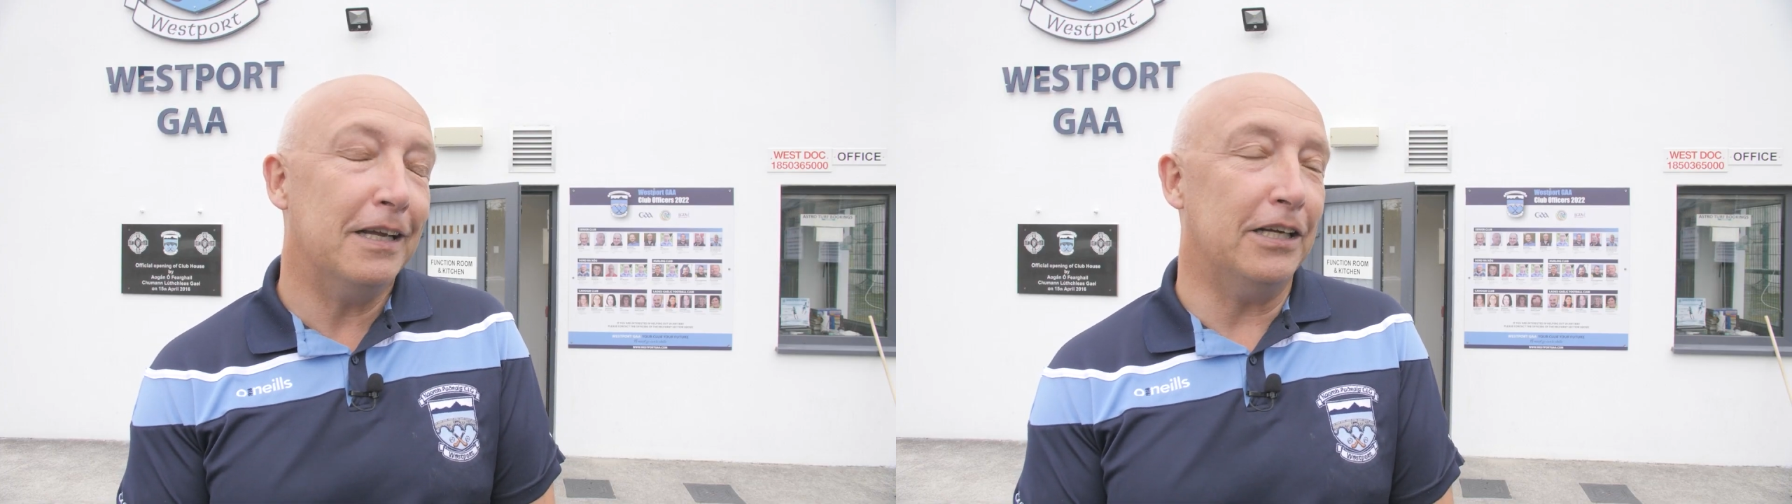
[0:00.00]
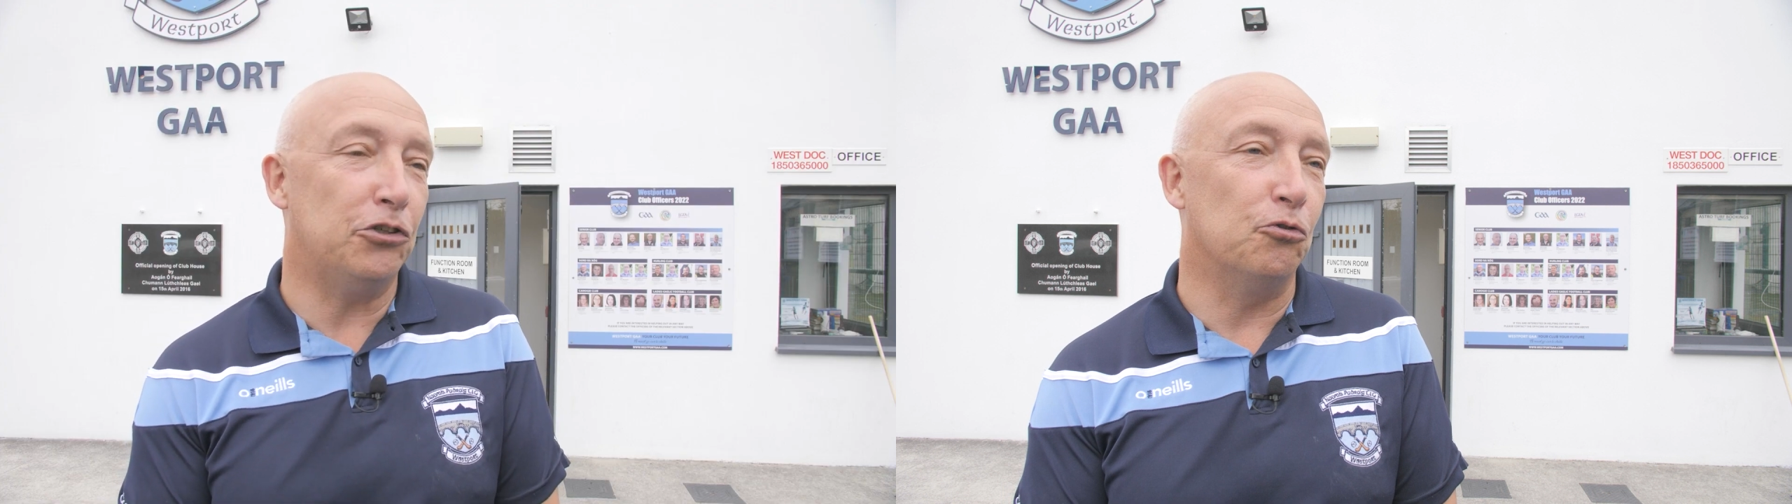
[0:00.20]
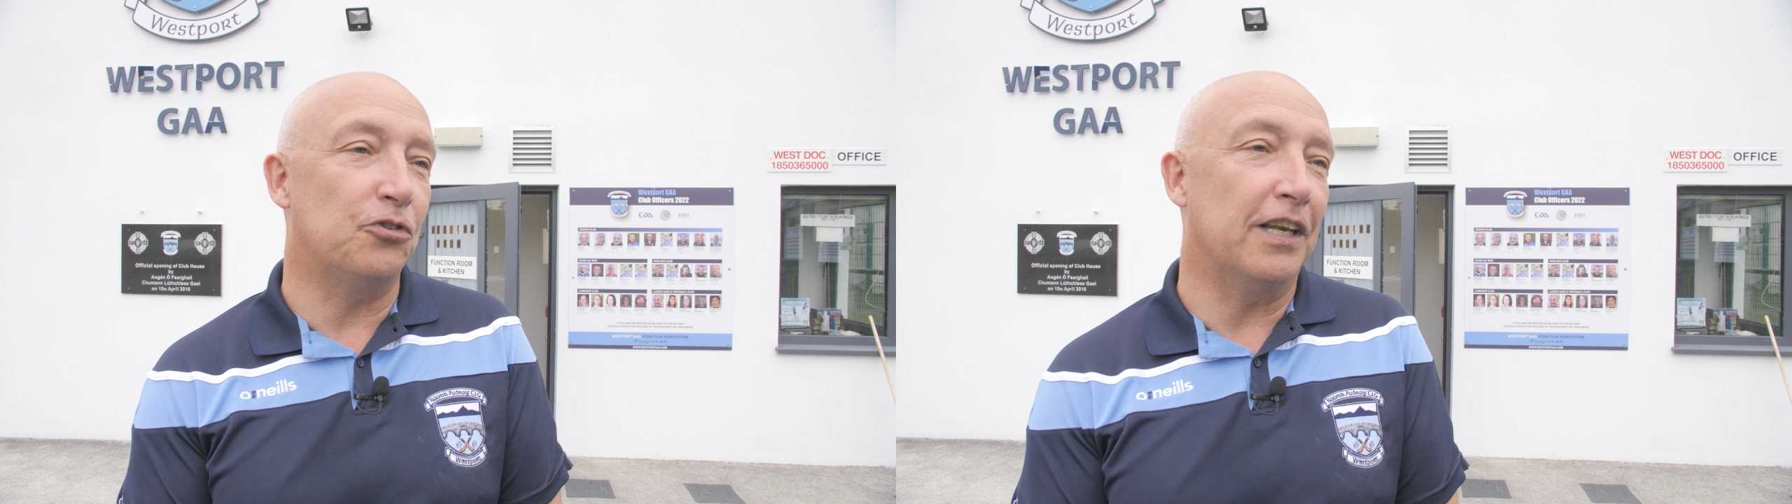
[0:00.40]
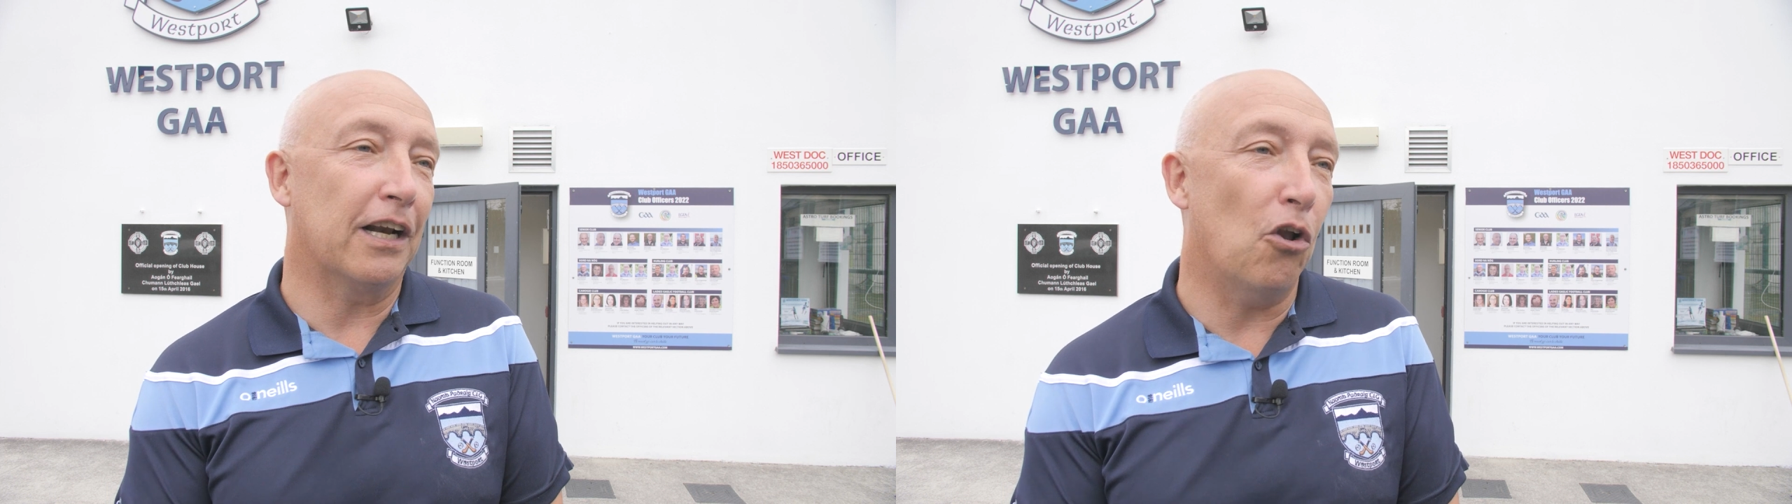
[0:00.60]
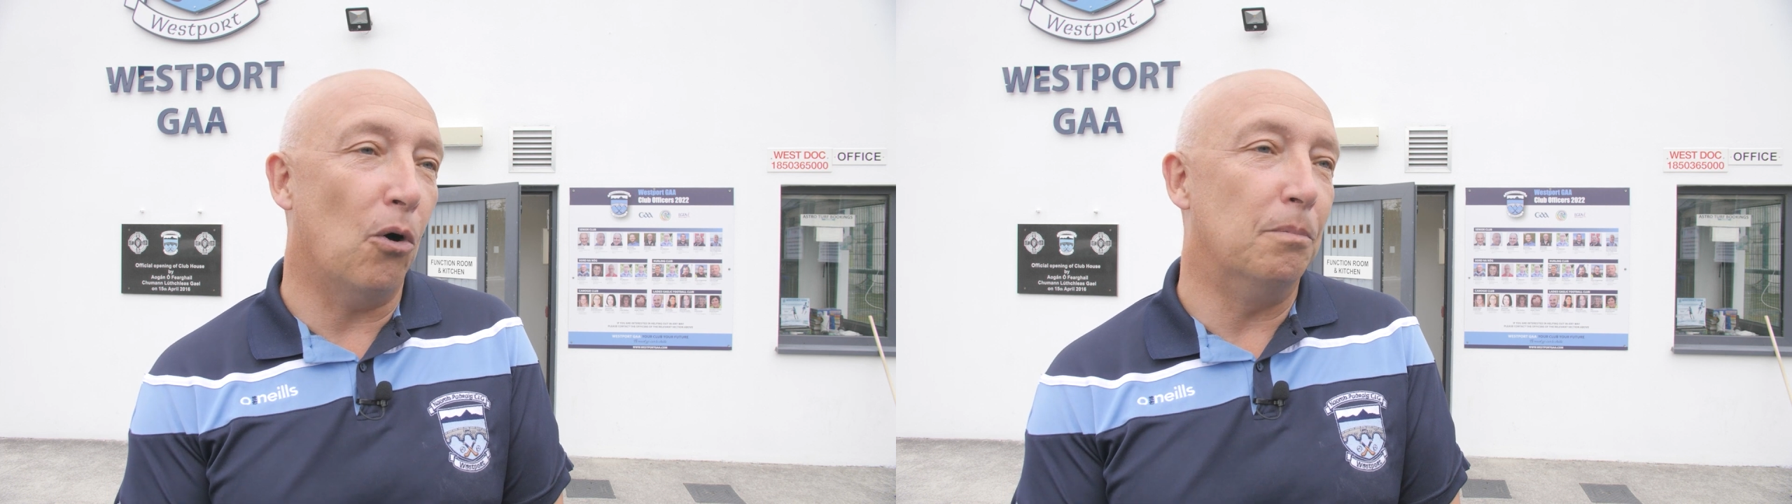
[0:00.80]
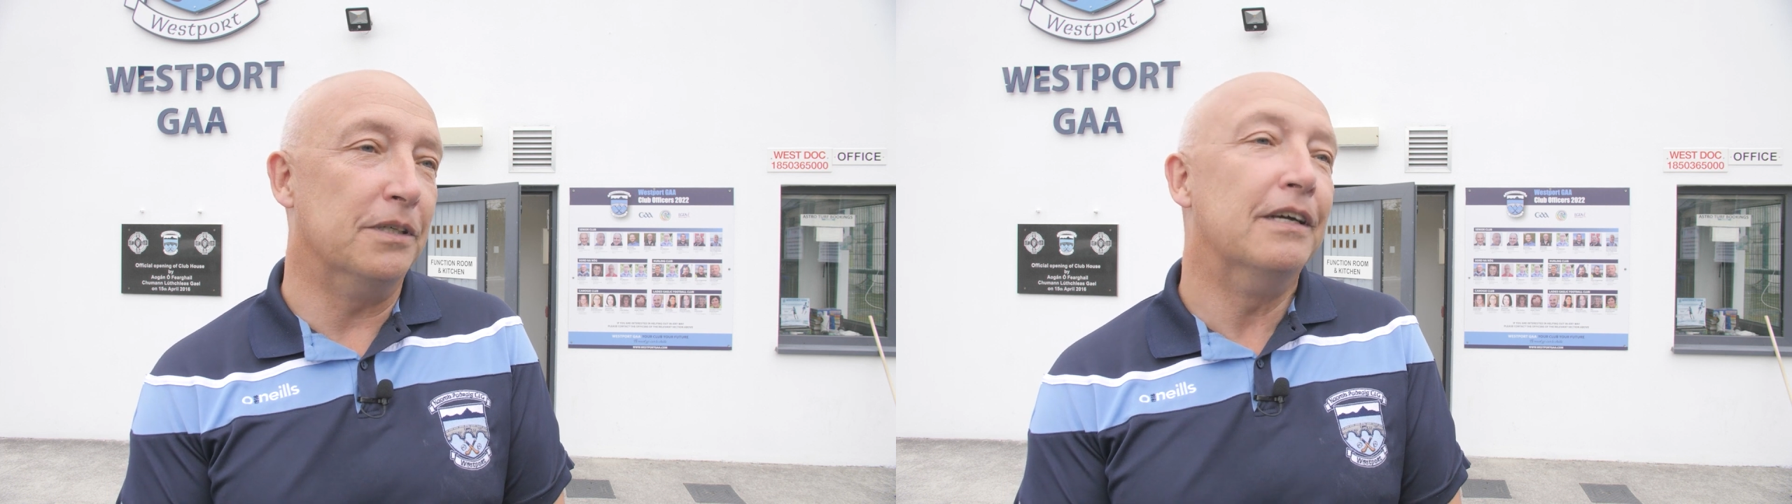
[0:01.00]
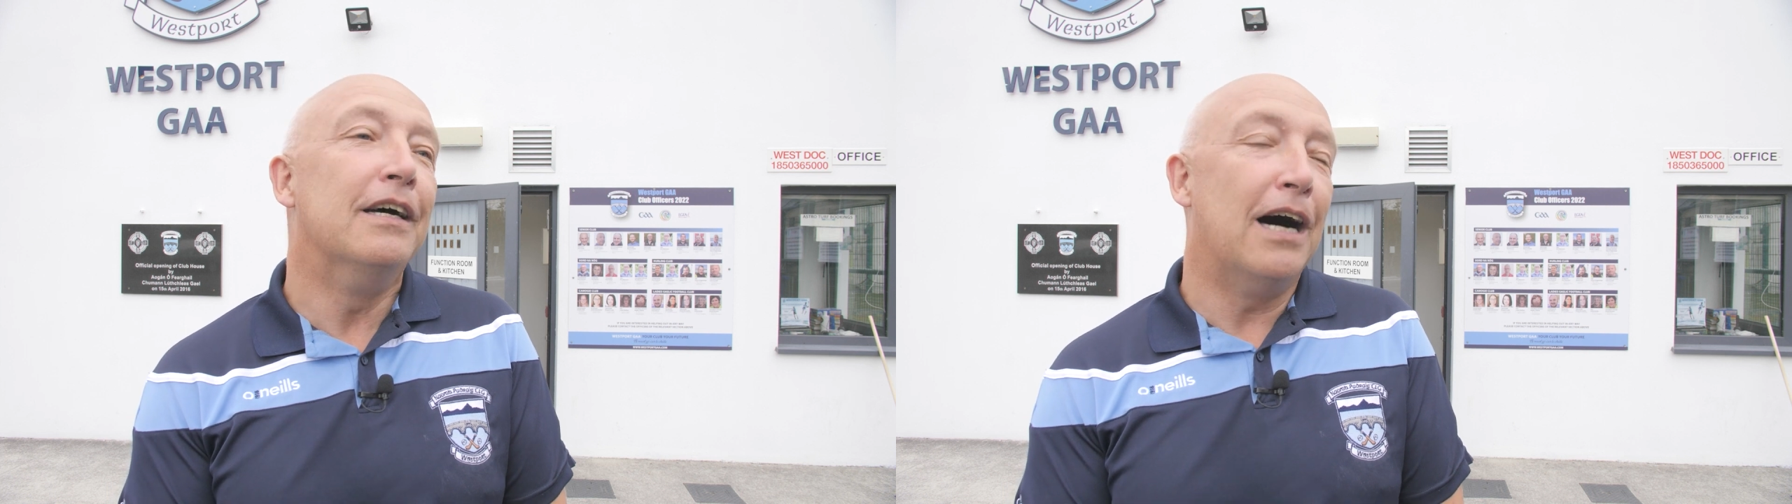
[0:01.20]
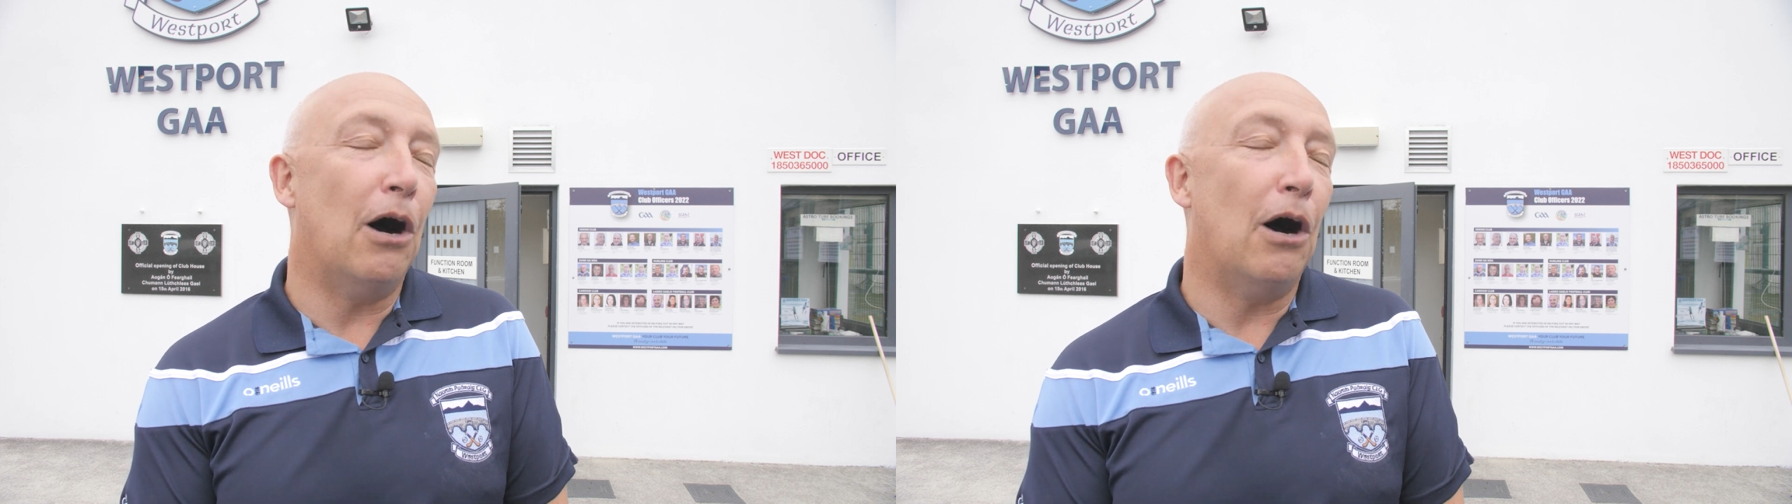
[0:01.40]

issues in the club and